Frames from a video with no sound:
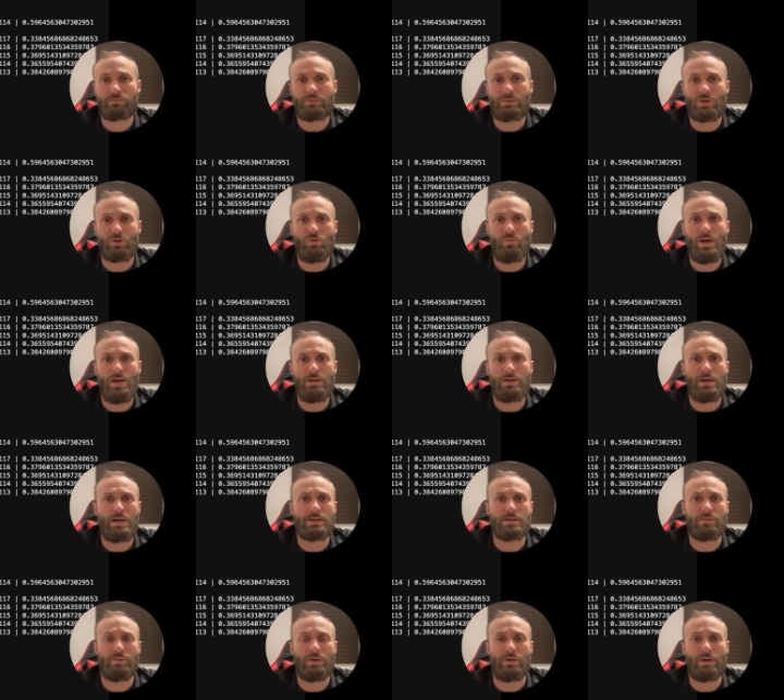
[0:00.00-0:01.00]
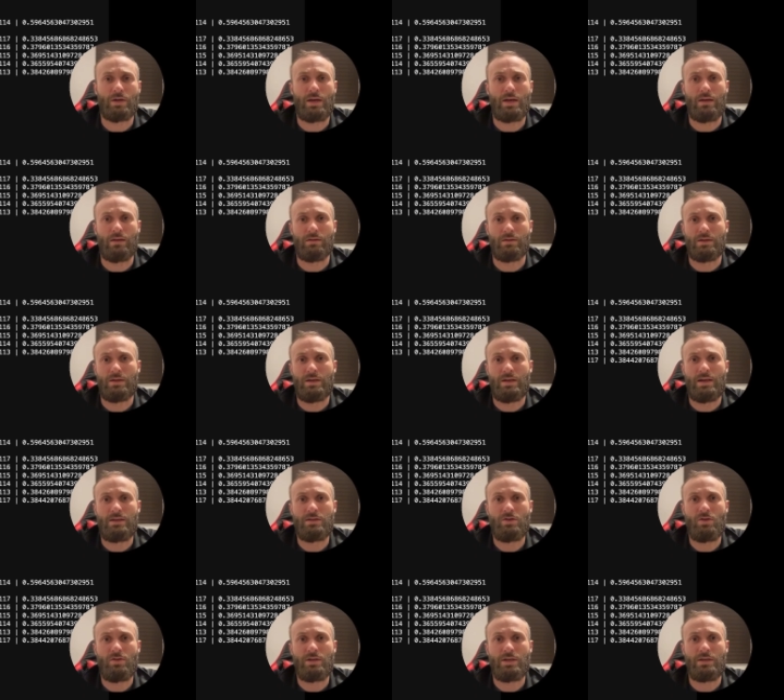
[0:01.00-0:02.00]
You might ask me, hey, it's
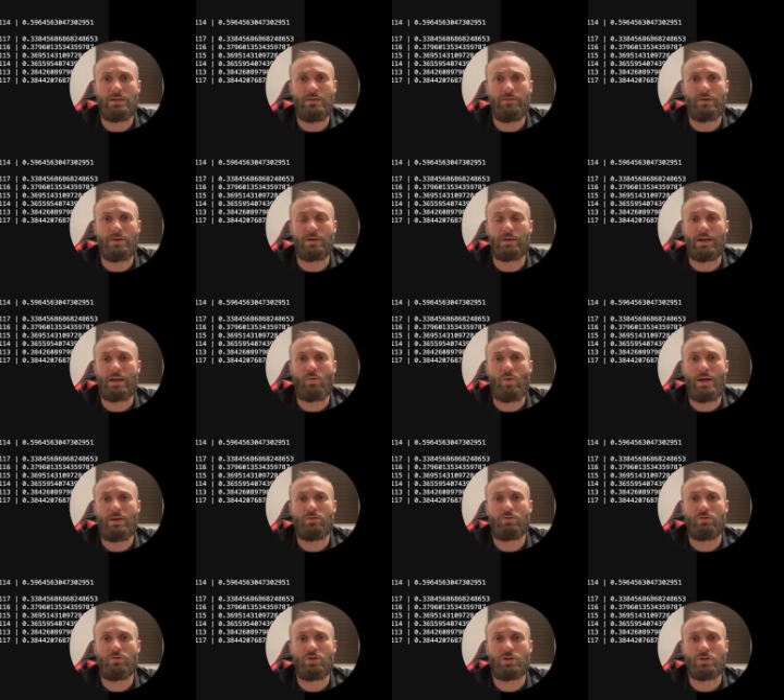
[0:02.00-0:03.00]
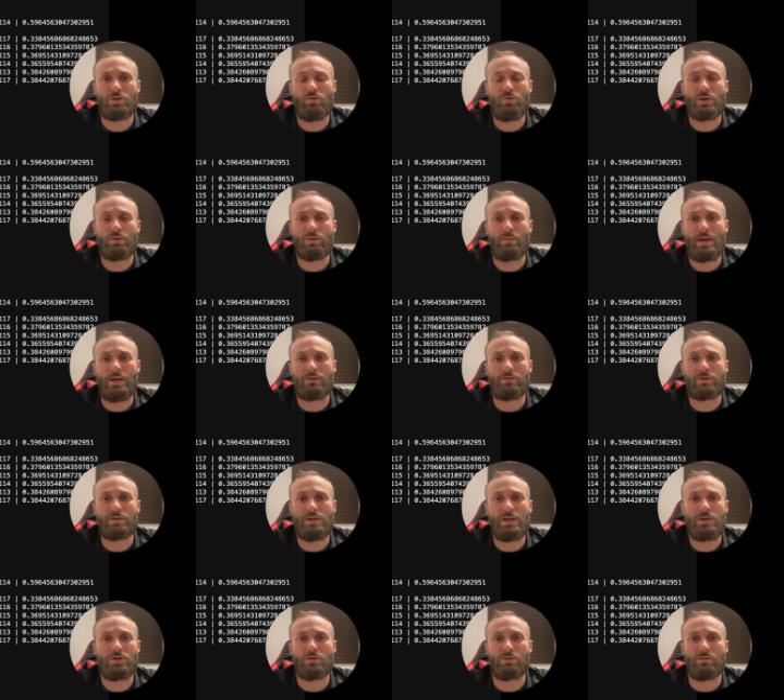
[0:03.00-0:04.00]
not that difficult, like why don't you just use automated
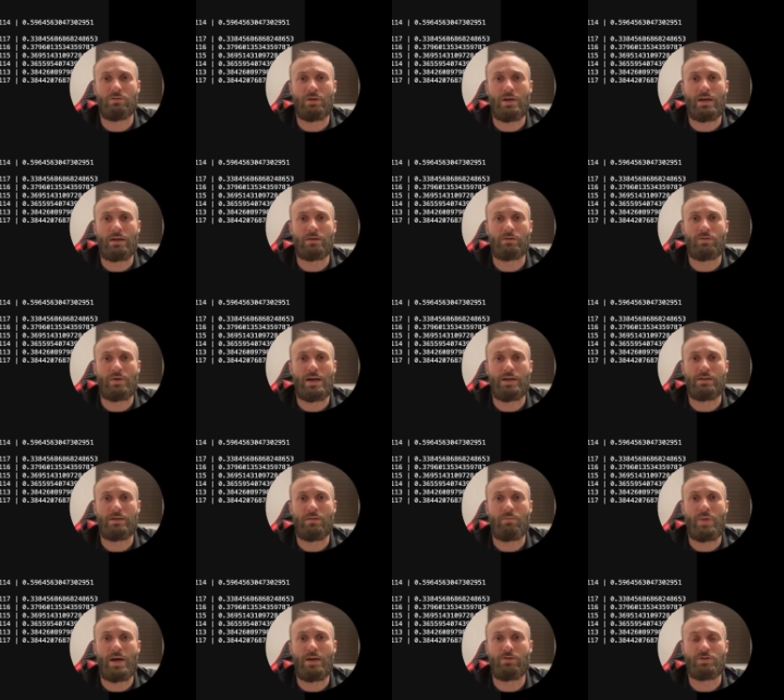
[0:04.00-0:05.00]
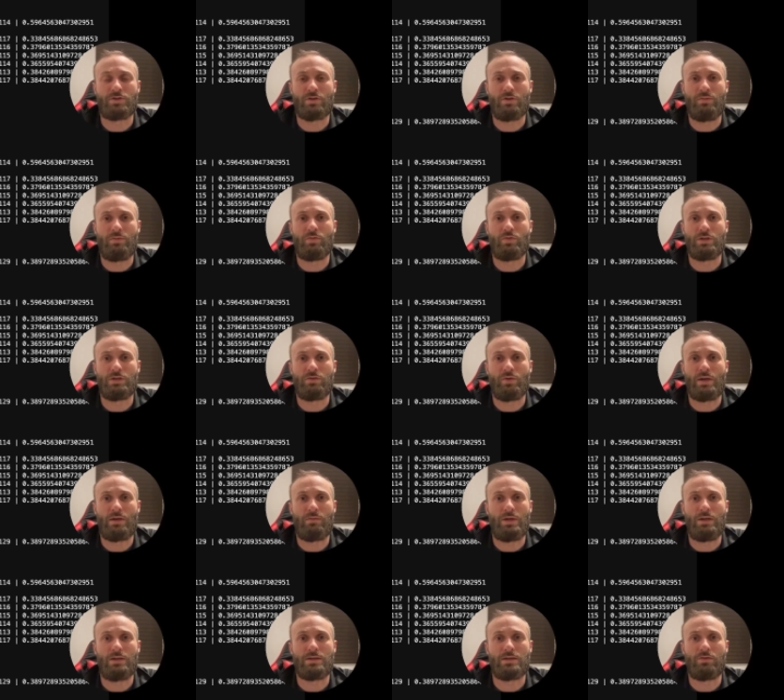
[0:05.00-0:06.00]
translation? I can write a Python script within 20
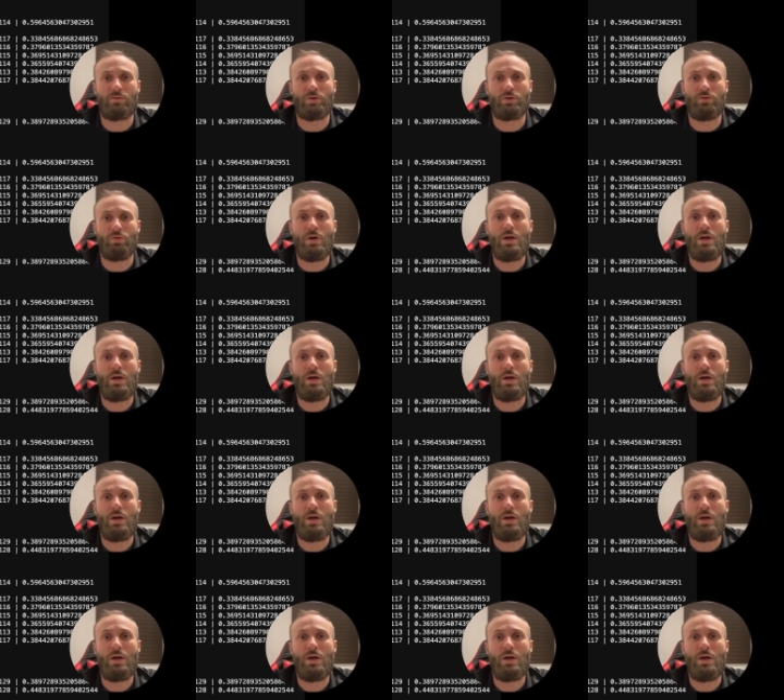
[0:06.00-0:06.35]
minutes that will do